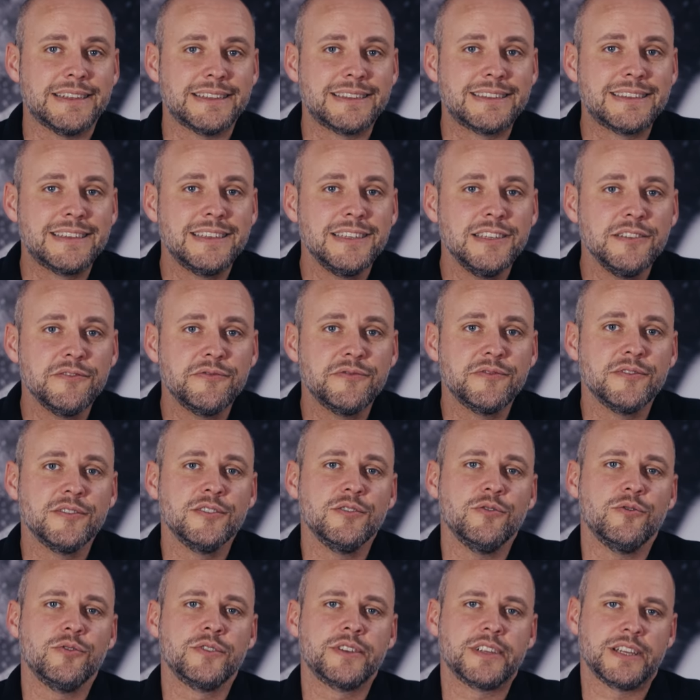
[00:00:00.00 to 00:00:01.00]
depth, and
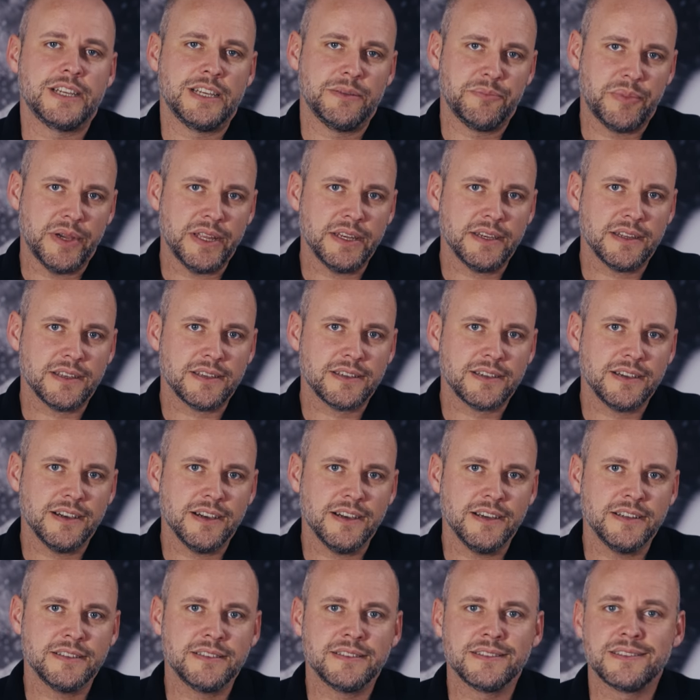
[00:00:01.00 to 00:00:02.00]
vitality this
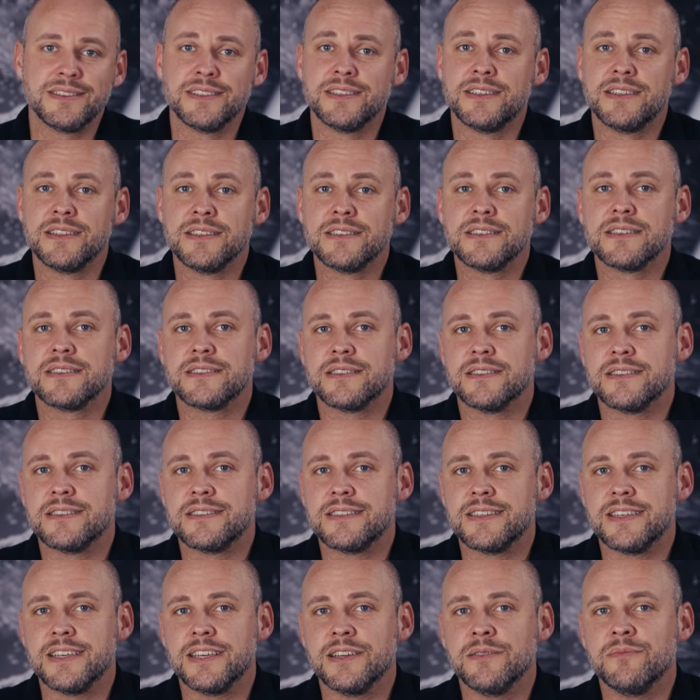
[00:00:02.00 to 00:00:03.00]
system can bring to
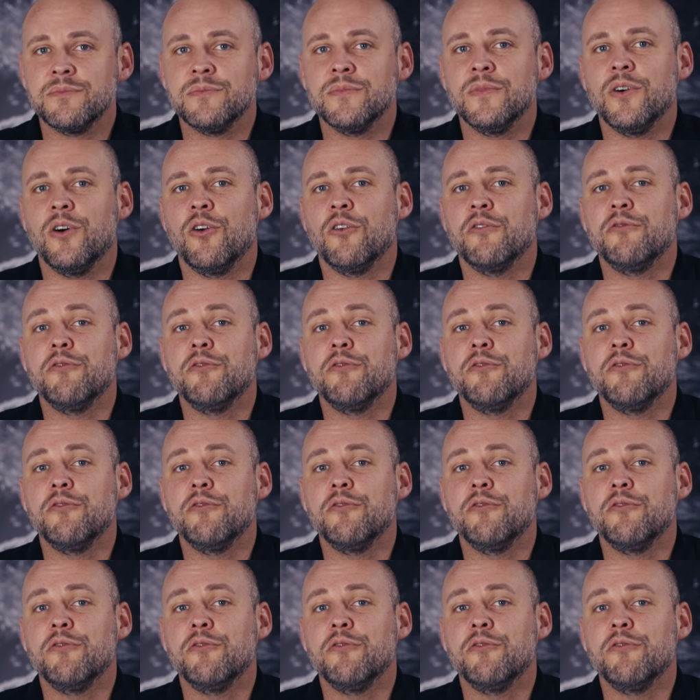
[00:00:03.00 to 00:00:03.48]
your work.